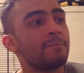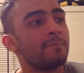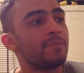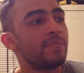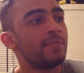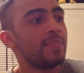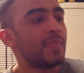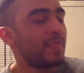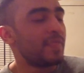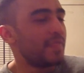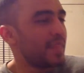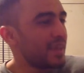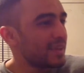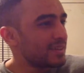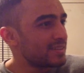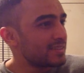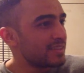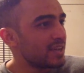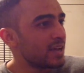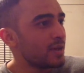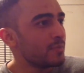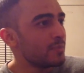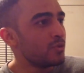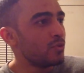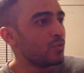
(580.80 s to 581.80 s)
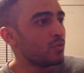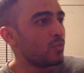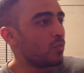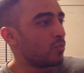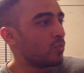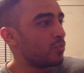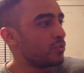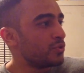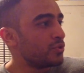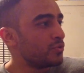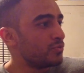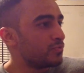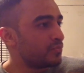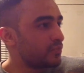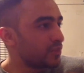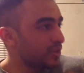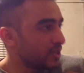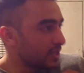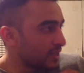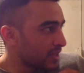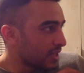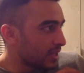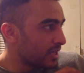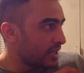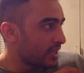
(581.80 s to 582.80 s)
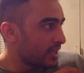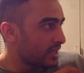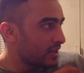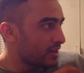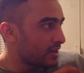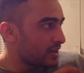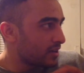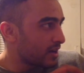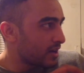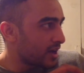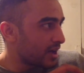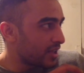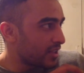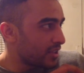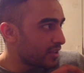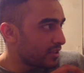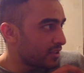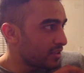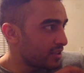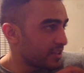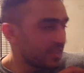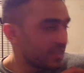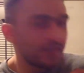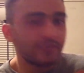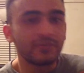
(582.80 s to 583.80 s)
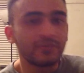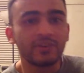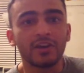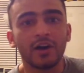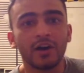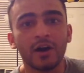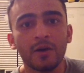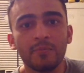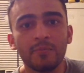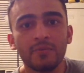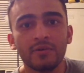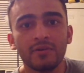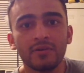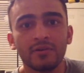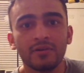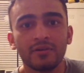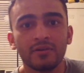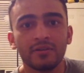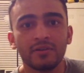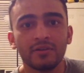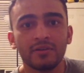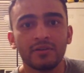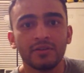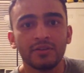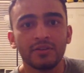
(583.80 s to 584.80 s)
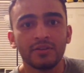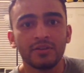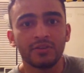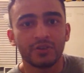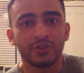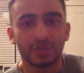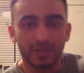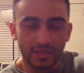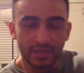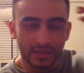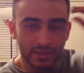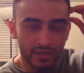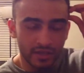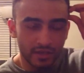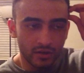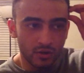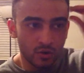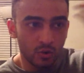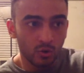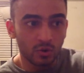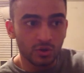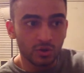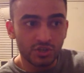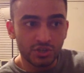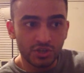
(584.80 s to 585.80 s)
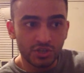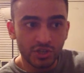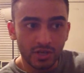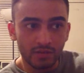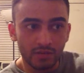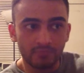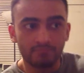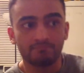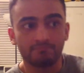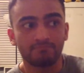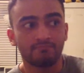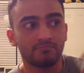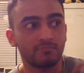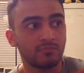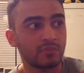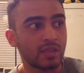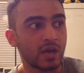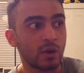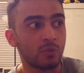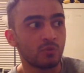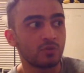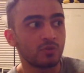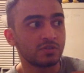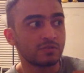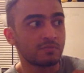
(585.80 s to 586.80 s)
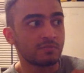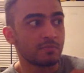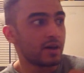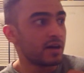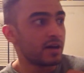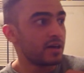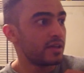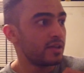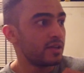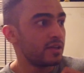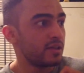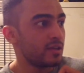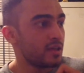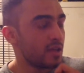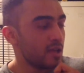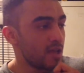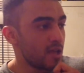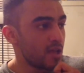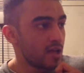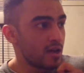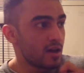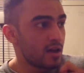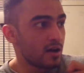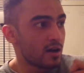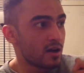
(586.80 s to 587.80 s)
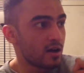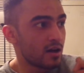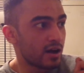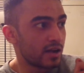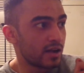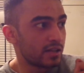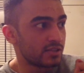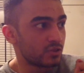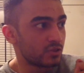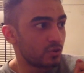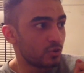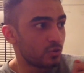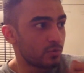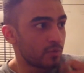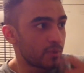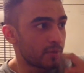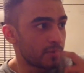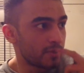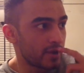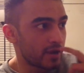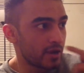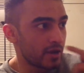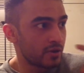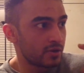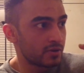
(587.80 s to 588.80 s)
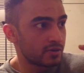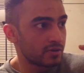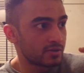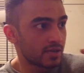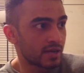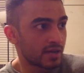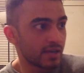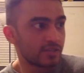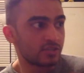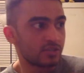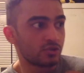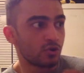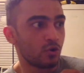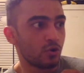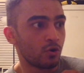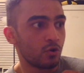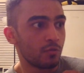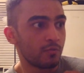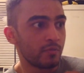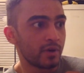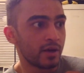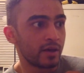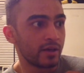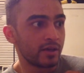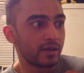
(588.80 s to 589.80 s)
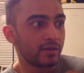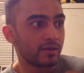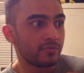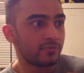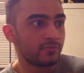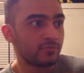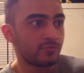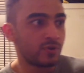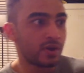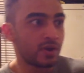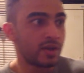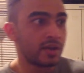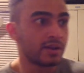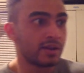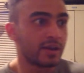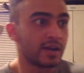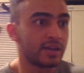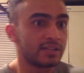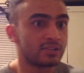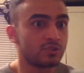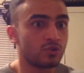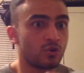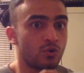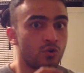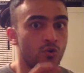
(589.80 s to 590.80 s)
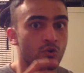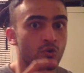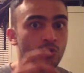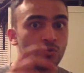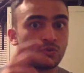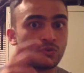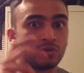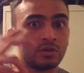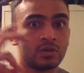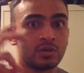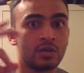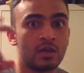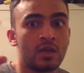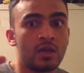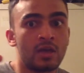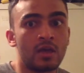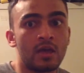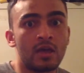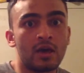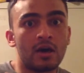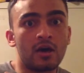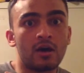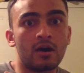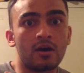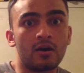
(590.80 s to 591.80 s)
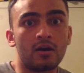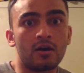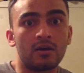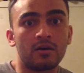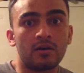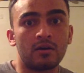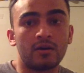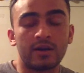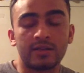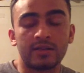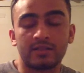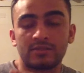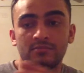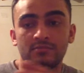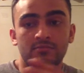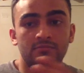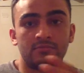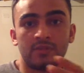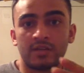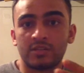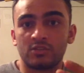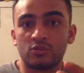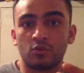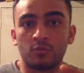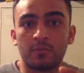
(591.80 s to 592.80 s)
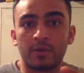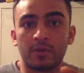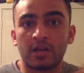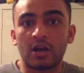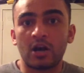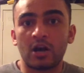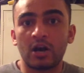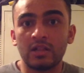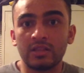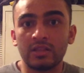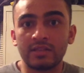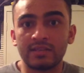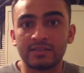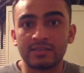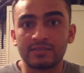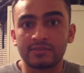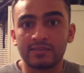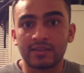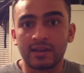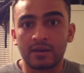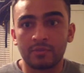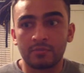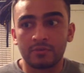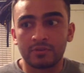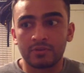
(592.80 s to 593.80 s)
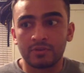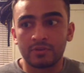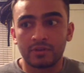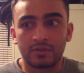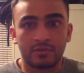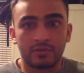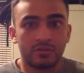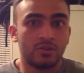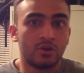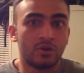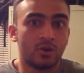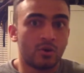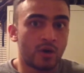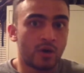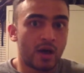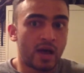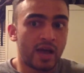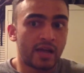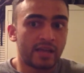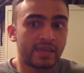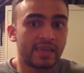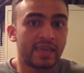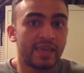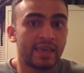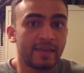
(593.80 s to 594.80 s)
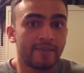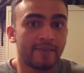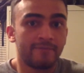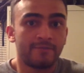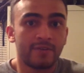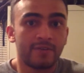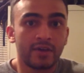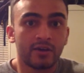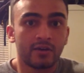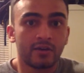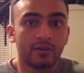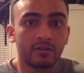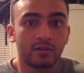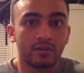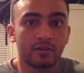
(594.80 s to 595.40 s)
the next time you feel like giving up, you're going to think, holy shit, that was my... I told my parents. I told my friend. I told my colleagues that I can't fail.